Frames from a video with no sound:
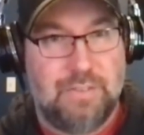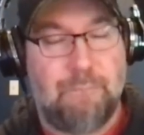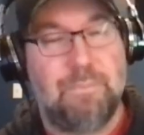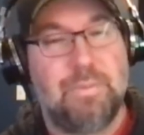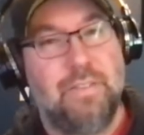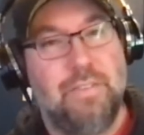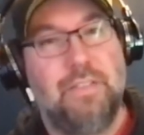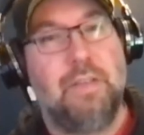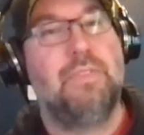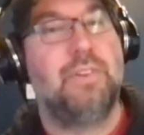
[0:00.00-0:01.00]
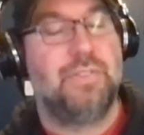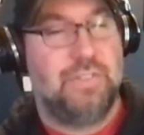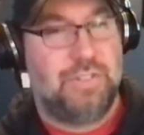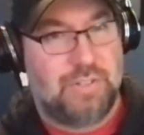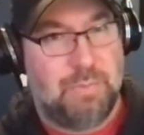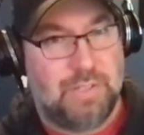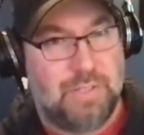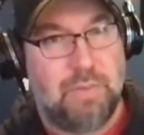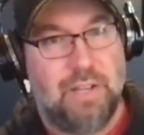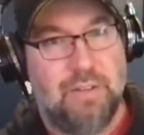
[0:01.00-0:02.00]
and then there's adjustments
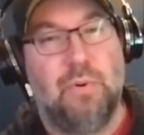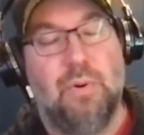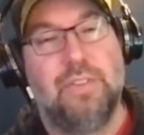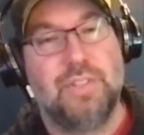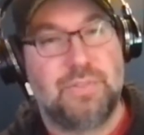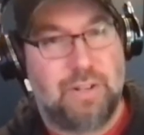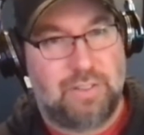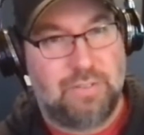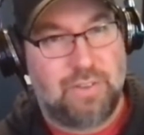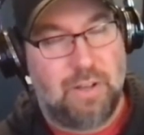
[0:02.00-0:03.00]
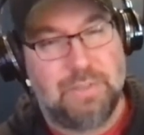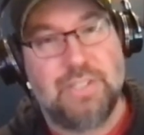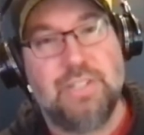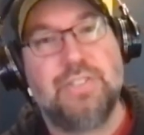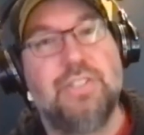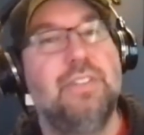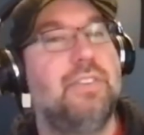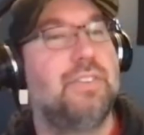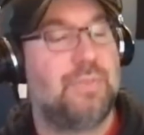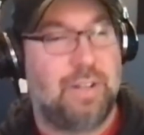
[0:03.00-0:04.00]
made for the strength of competition, the
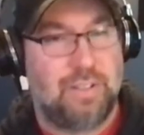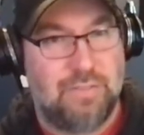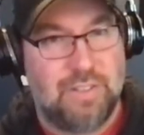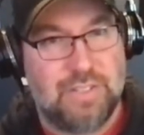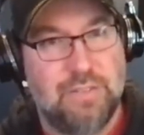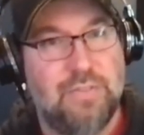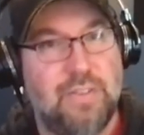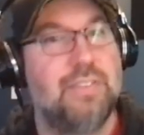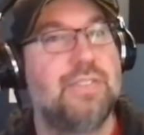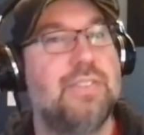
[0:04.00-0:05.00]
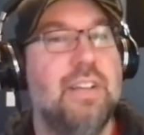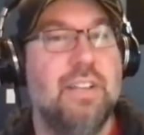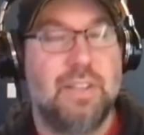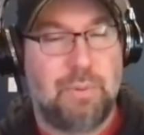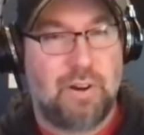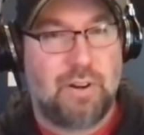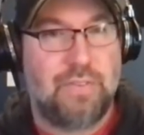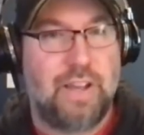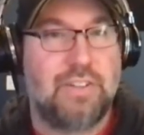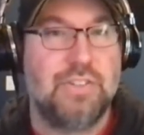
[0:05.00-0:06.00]
strength of the defense, the park
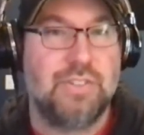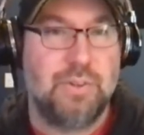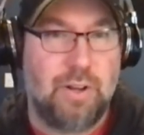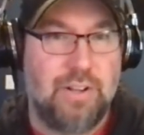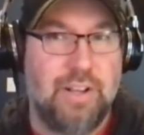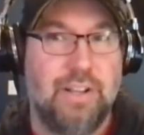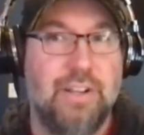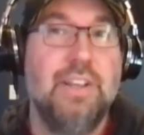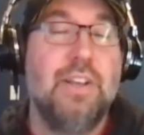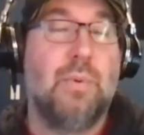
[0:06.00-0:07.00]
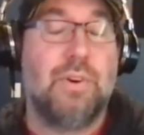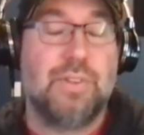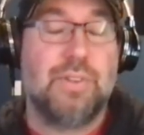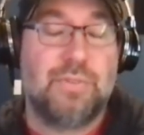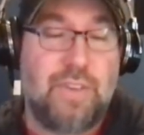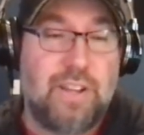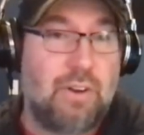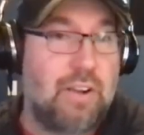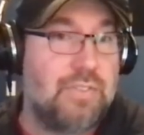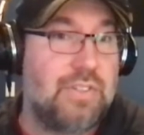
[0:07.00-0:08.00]
factors, and whatnot. Mm-hmm. Whereas
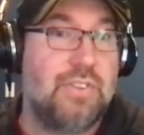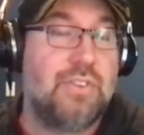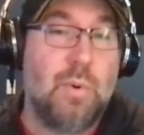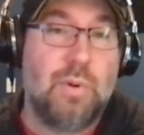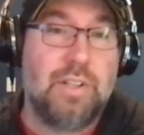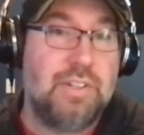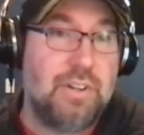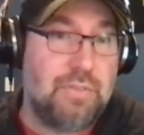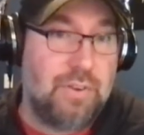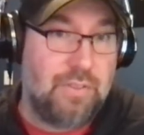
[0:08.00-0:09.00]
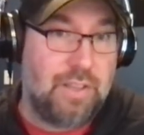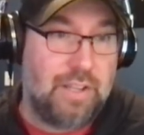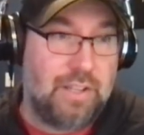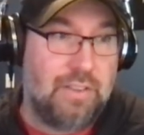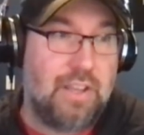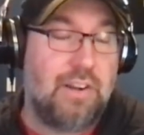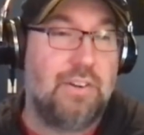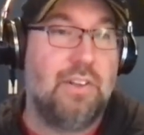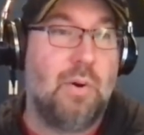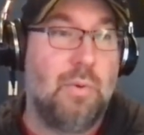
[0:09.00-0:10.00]
Fangraphs does a totally different thing. They
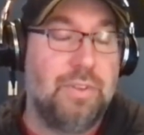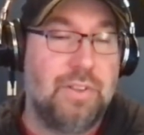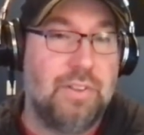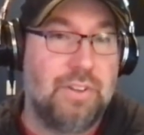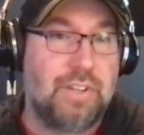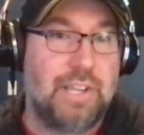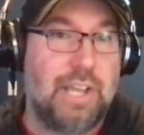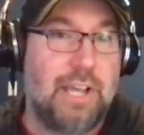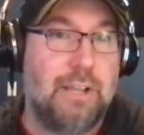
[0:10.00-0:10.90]
are only looking at